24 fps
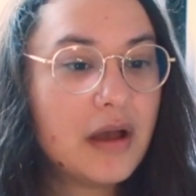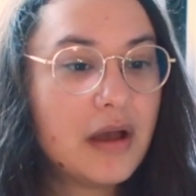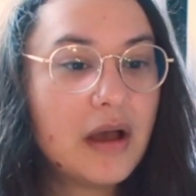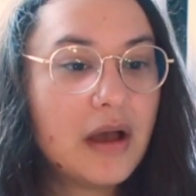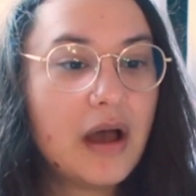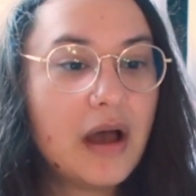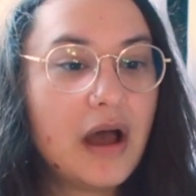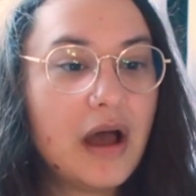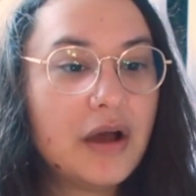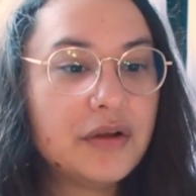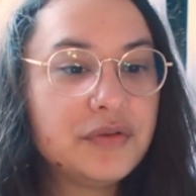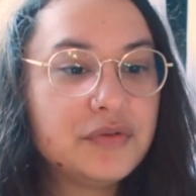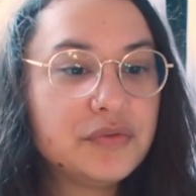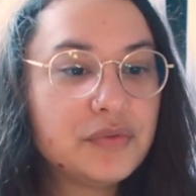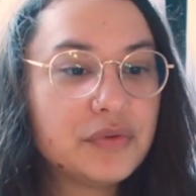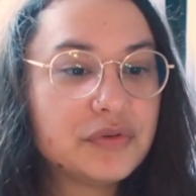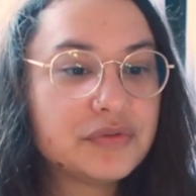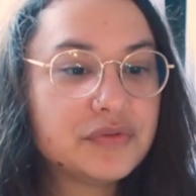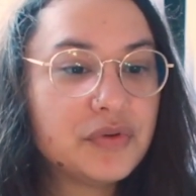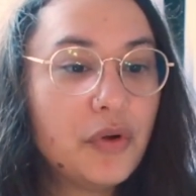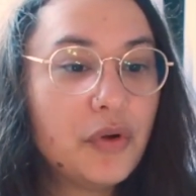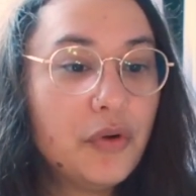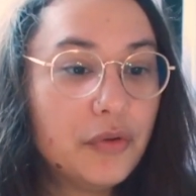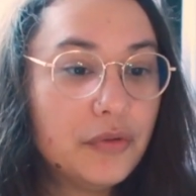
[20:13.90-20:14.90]
Adu
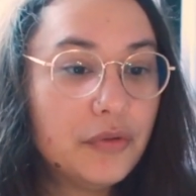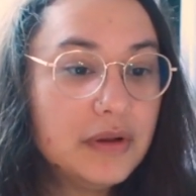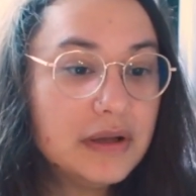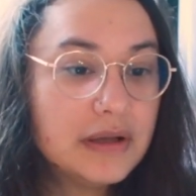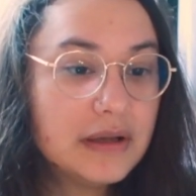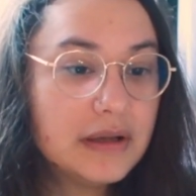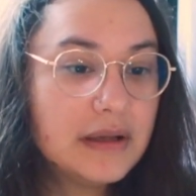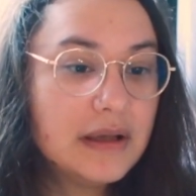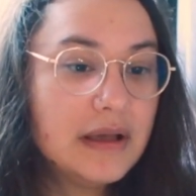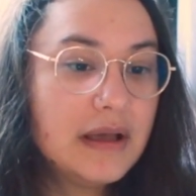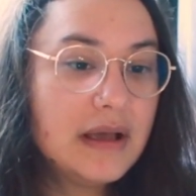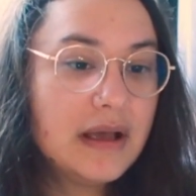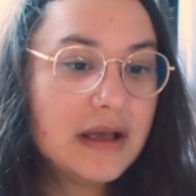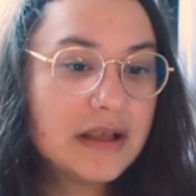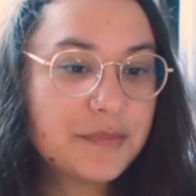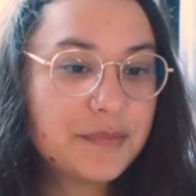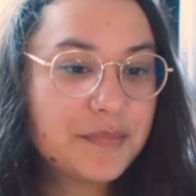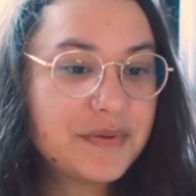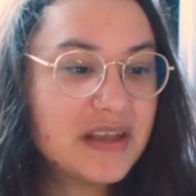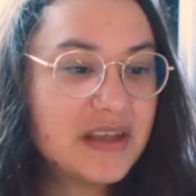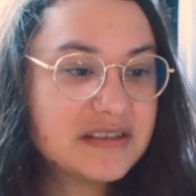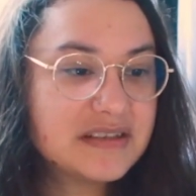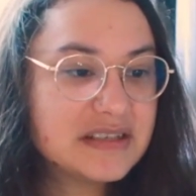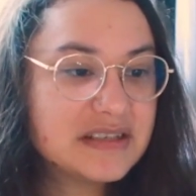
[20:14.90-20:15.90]
Atoll. The
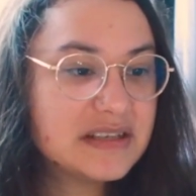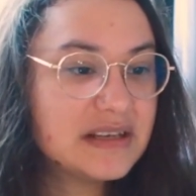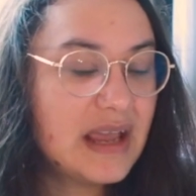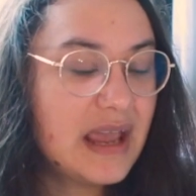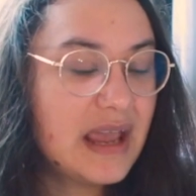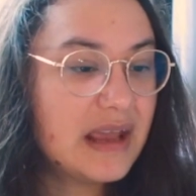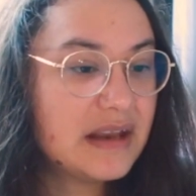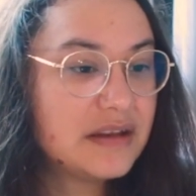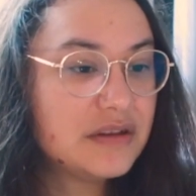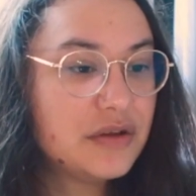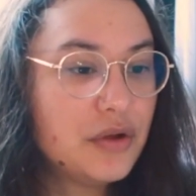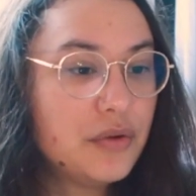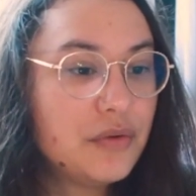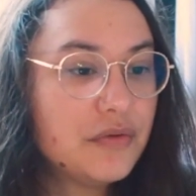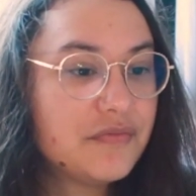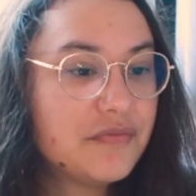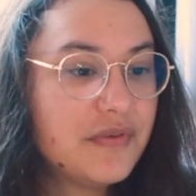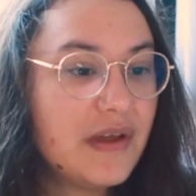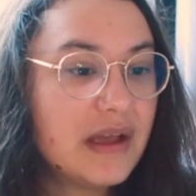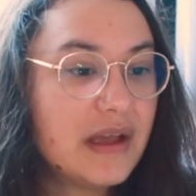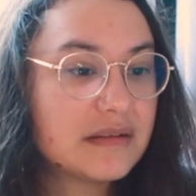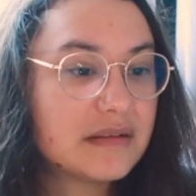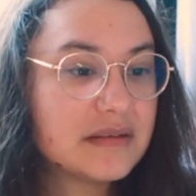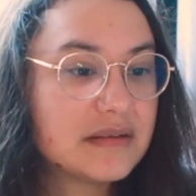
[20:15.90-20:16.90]
petition had no
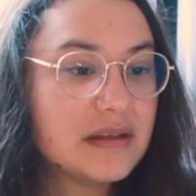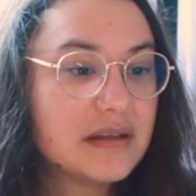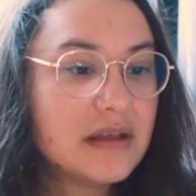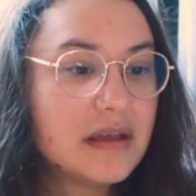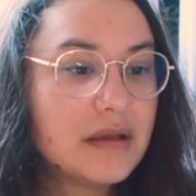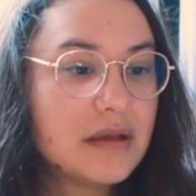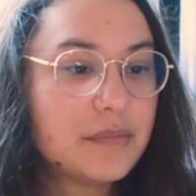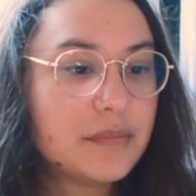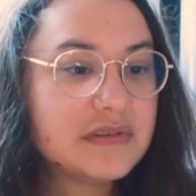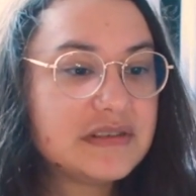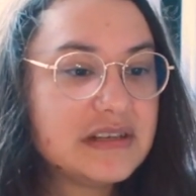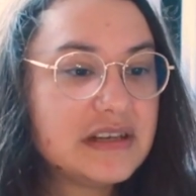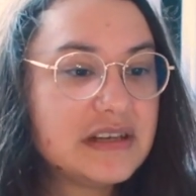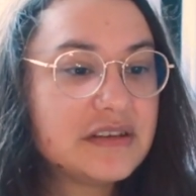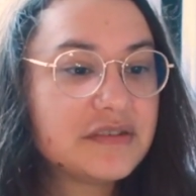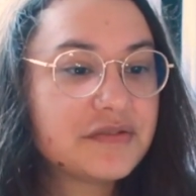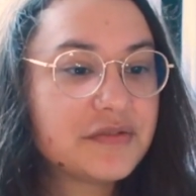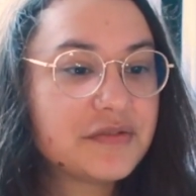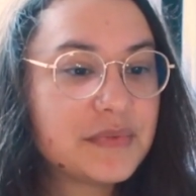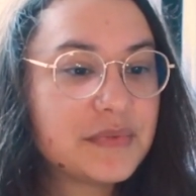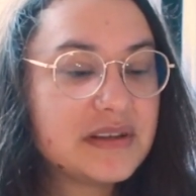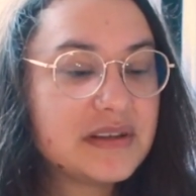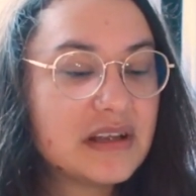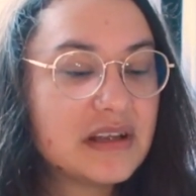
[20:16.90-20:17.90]
effect. Machines
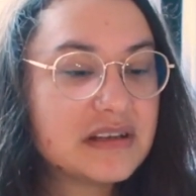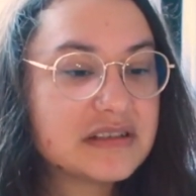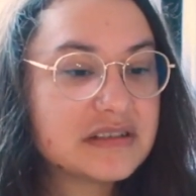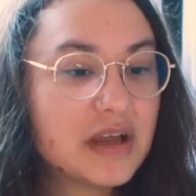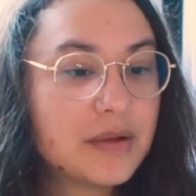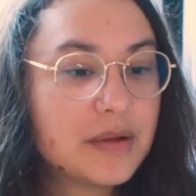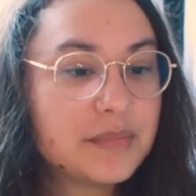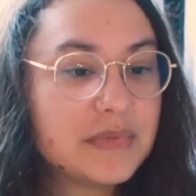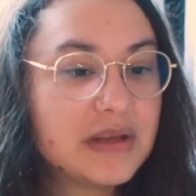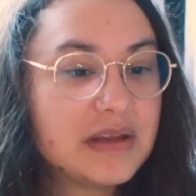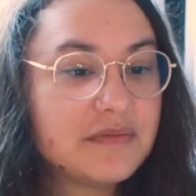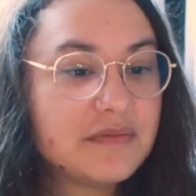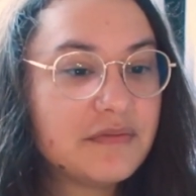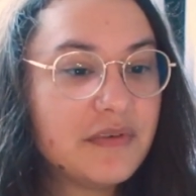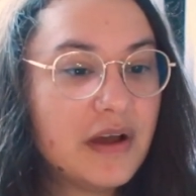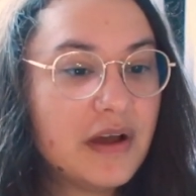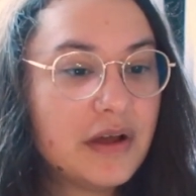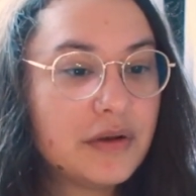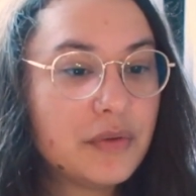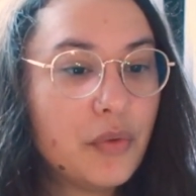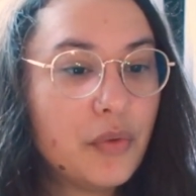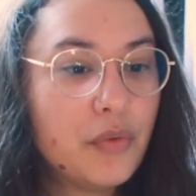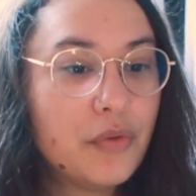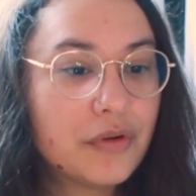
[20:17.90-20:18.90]
from the Dutch company
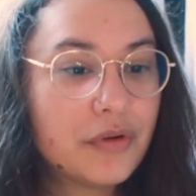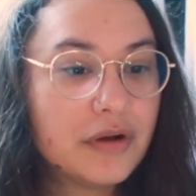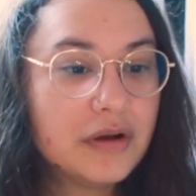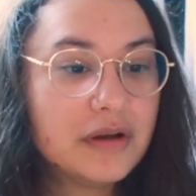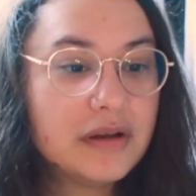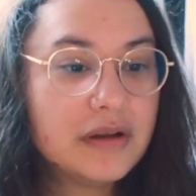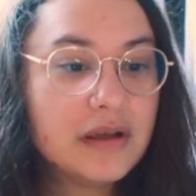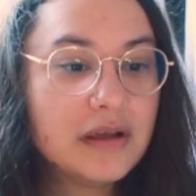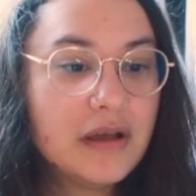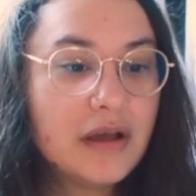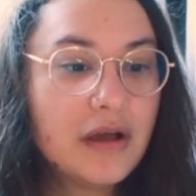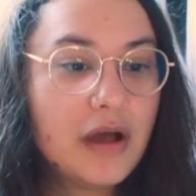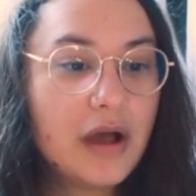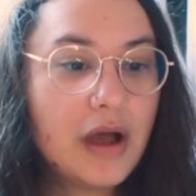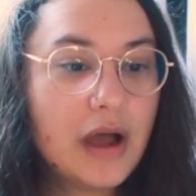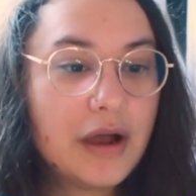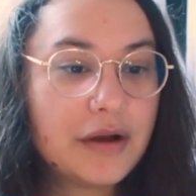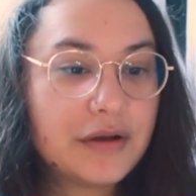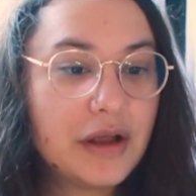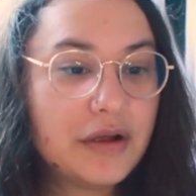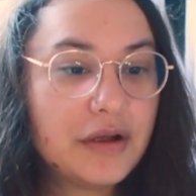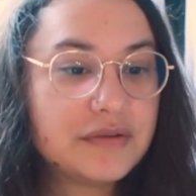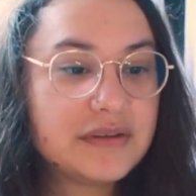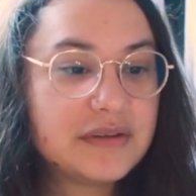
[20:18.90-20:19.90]
Van Oord
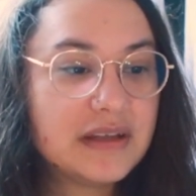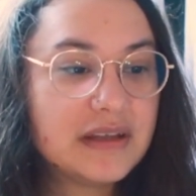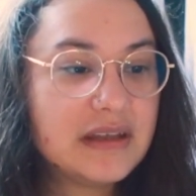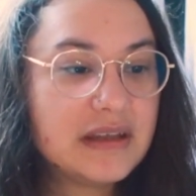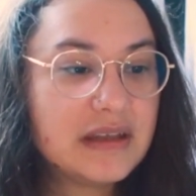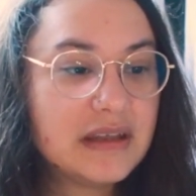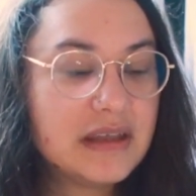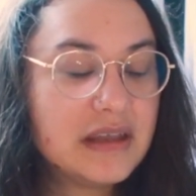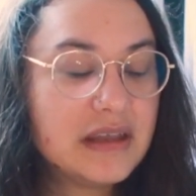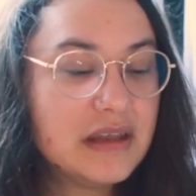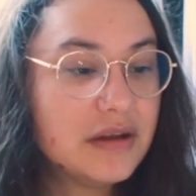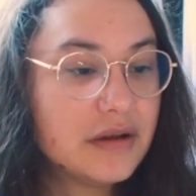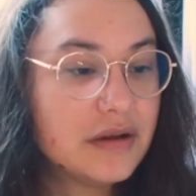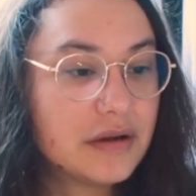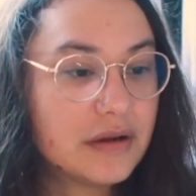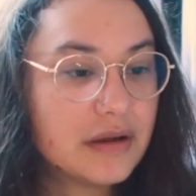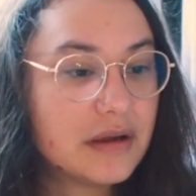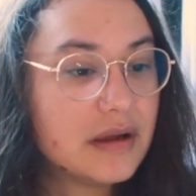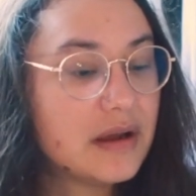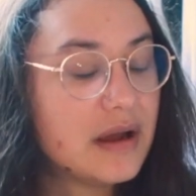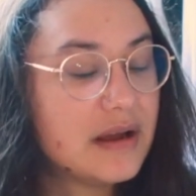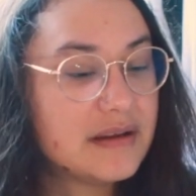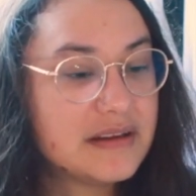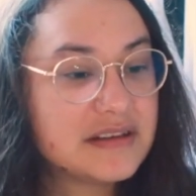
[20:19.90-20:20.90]
are now digging here.
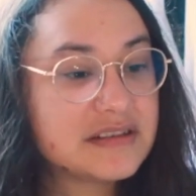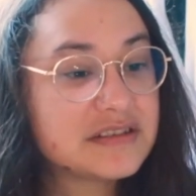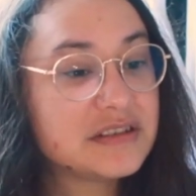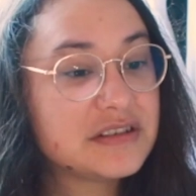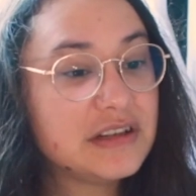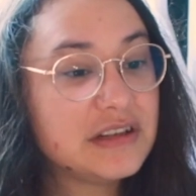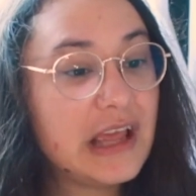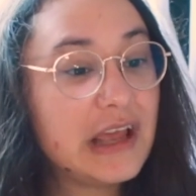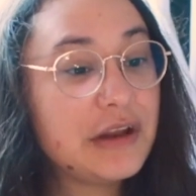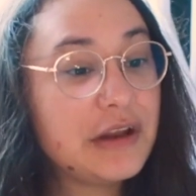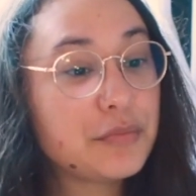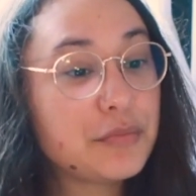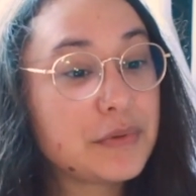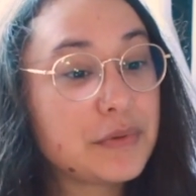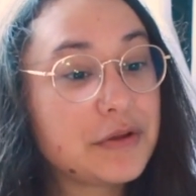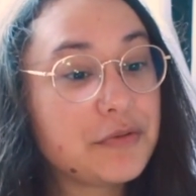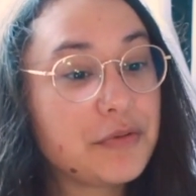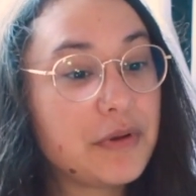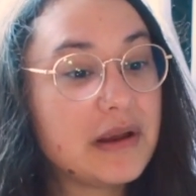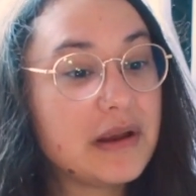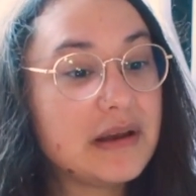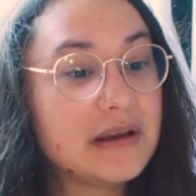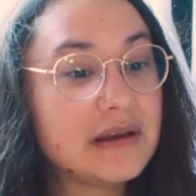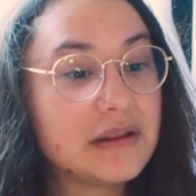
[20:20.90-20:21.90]
Additional land will be
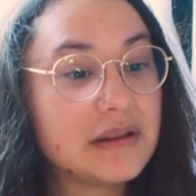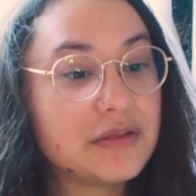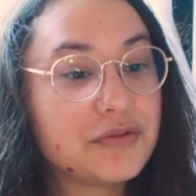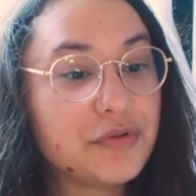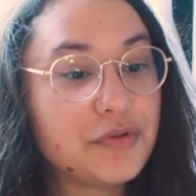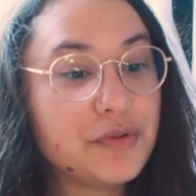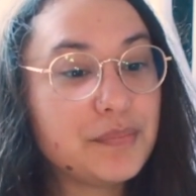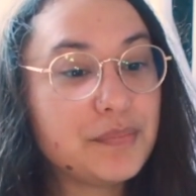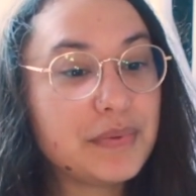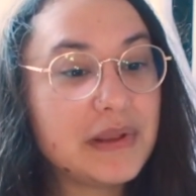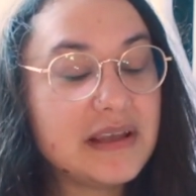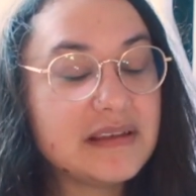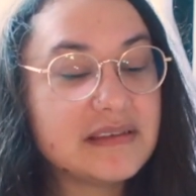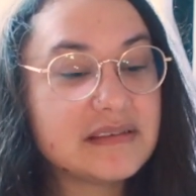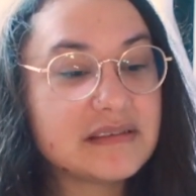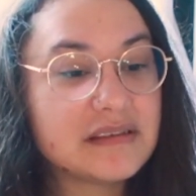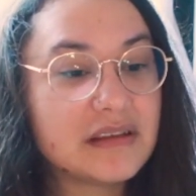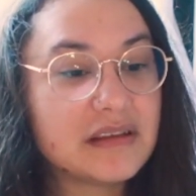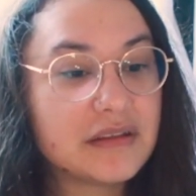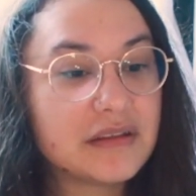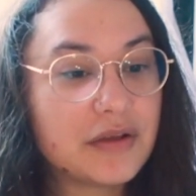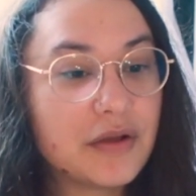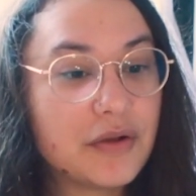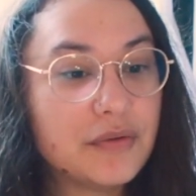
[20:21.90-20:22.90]
created in three places
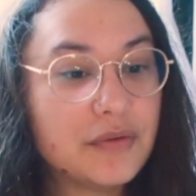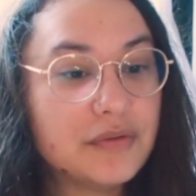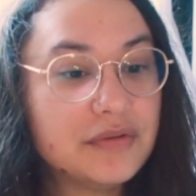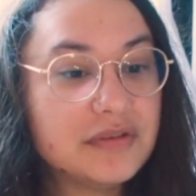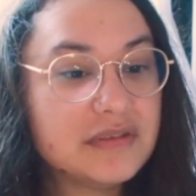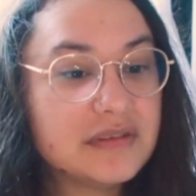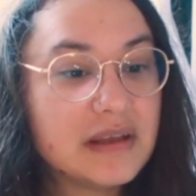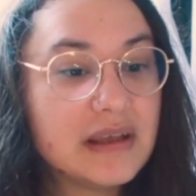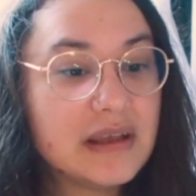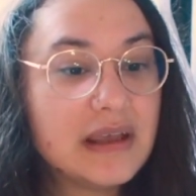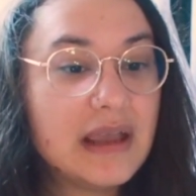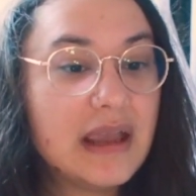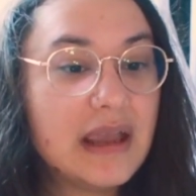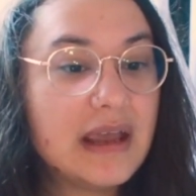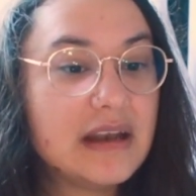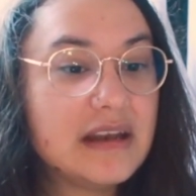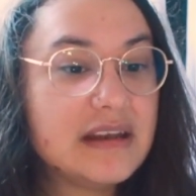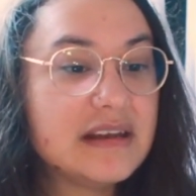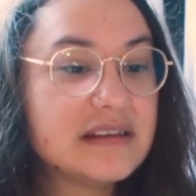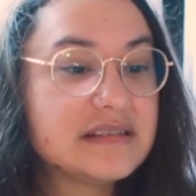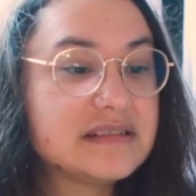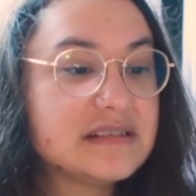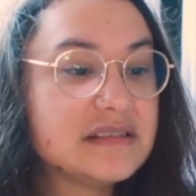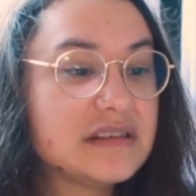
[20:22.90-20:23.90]
on the coast, in
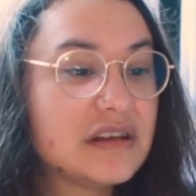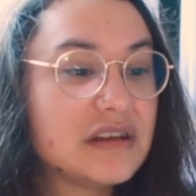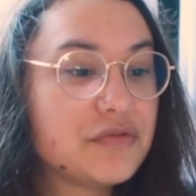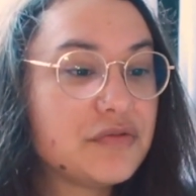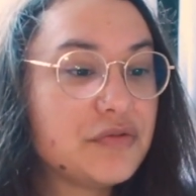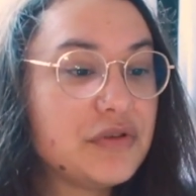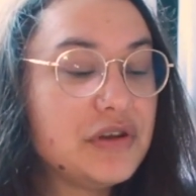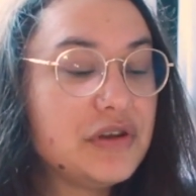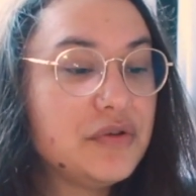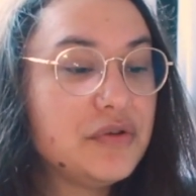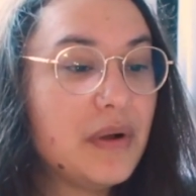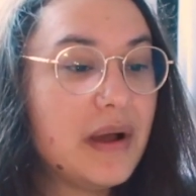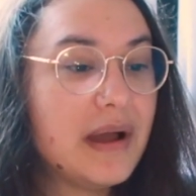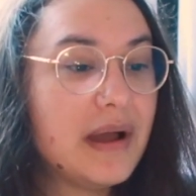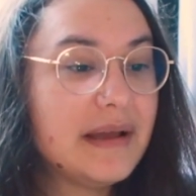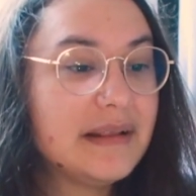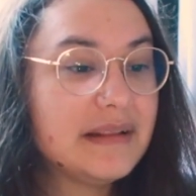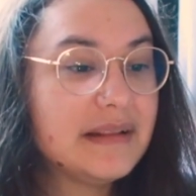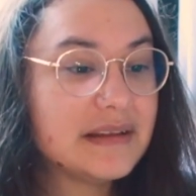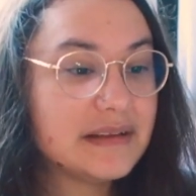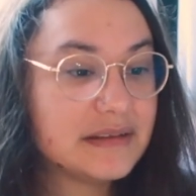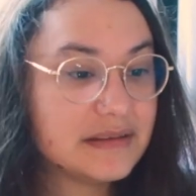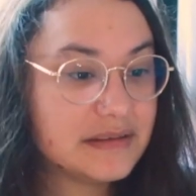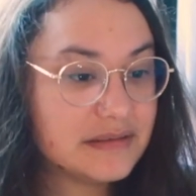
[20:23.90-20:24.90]
addition to three new
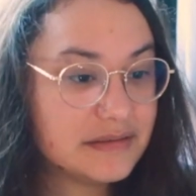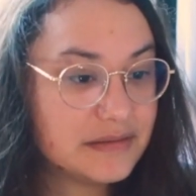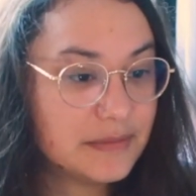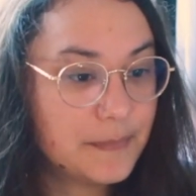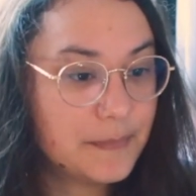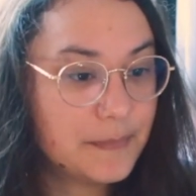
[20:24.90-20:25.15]
islands.